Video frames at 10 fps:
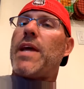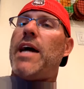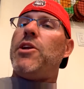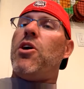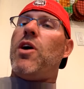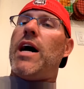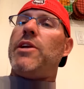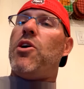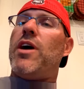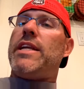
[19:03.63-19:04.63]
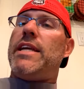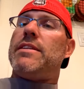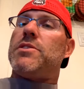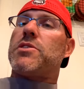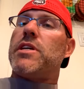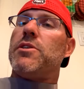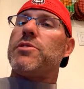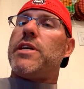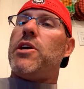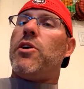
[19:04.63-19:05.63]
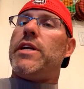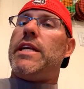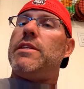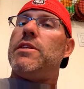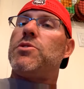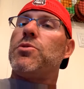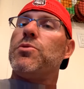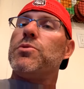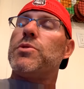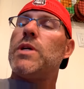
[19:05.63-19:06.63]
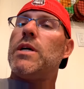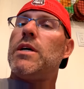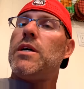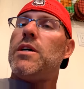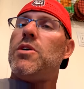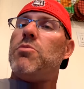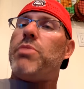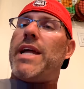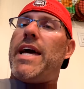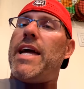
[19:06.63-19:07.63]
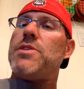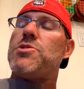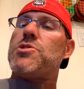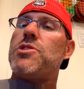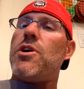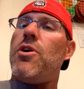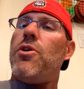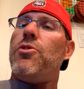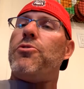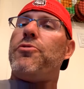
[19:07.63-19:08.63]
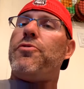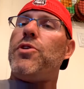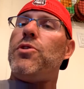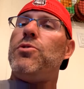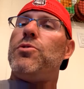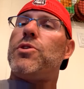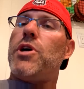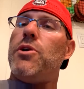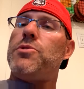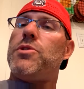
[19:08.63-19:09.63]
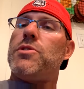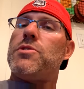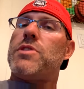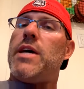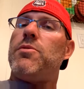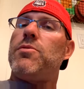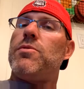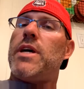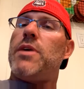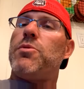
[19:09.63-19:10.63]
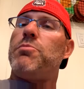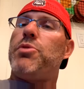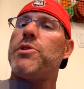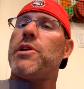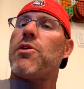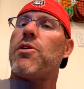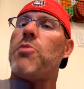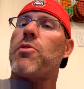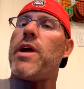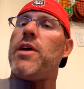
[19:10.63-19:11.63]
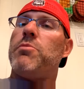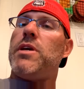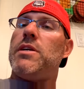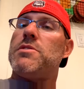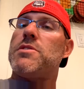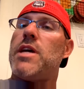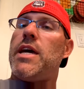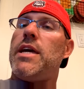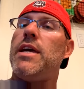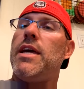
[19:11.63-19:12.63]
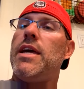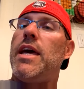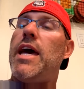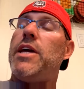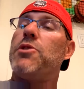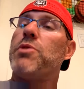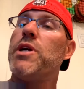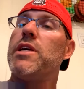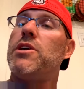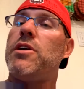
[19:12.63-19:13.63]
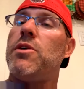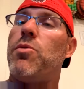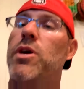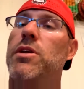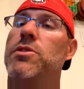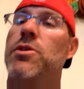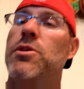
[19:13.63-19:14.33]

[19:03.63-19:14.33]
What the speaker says: I know I needed the skills. I know I needed the tools, but I had so few coaches that would put their arm around me and say, "Hey, you're really good at what you